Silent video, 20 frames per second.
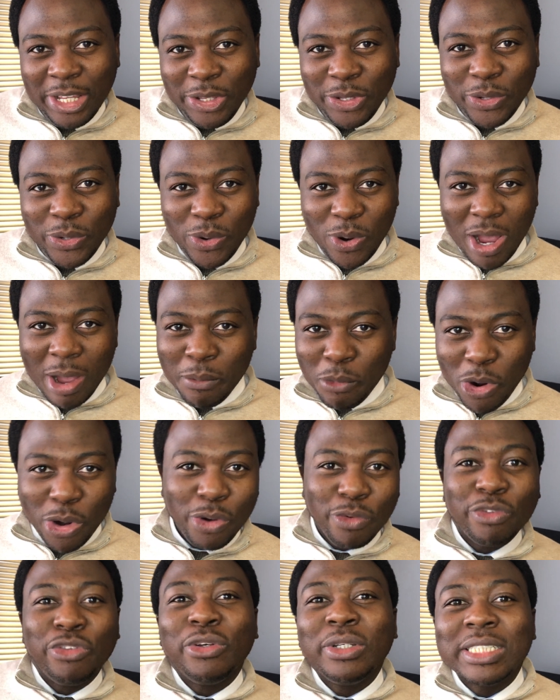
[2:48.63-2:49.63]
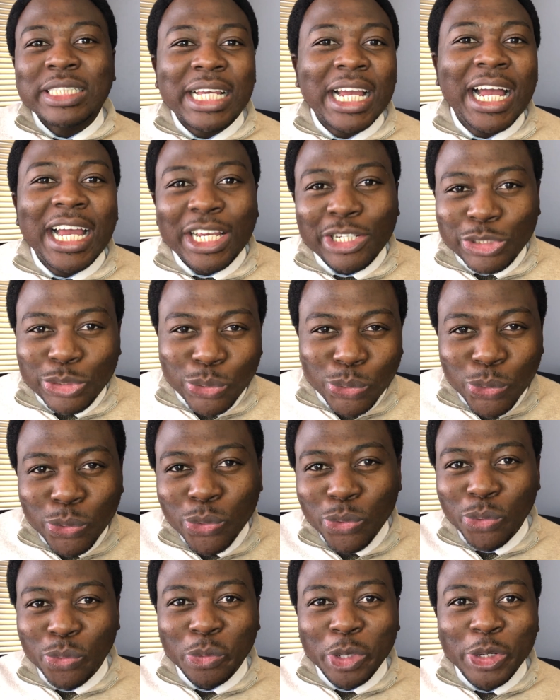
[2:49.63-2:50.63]
I'm one of those guys
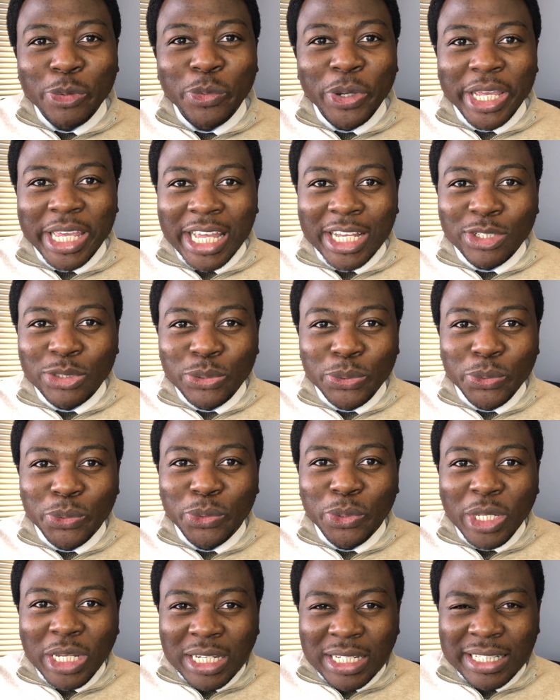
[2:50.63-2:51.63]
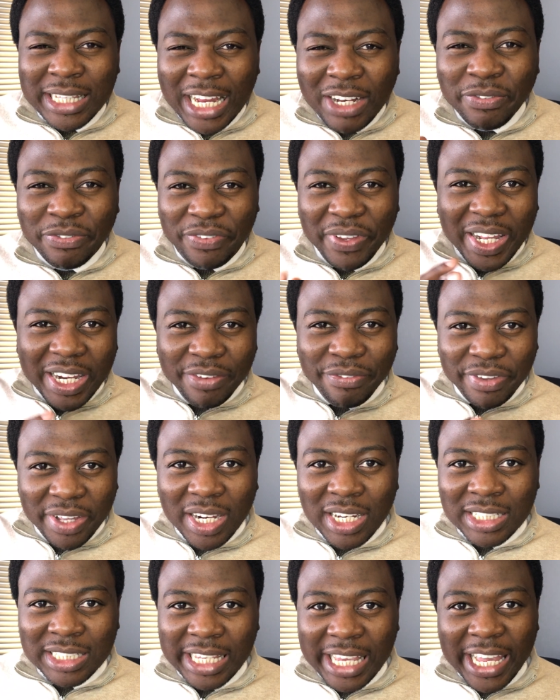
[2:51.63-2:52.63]
who, when we get to that very,
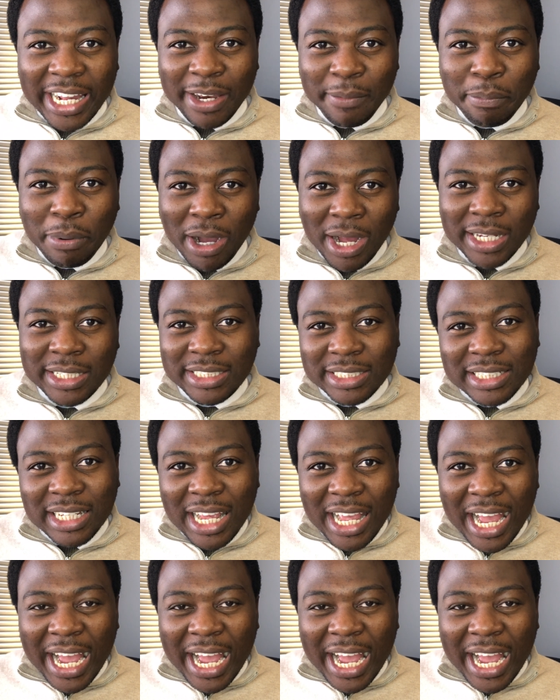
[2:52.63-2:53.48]
very scary part,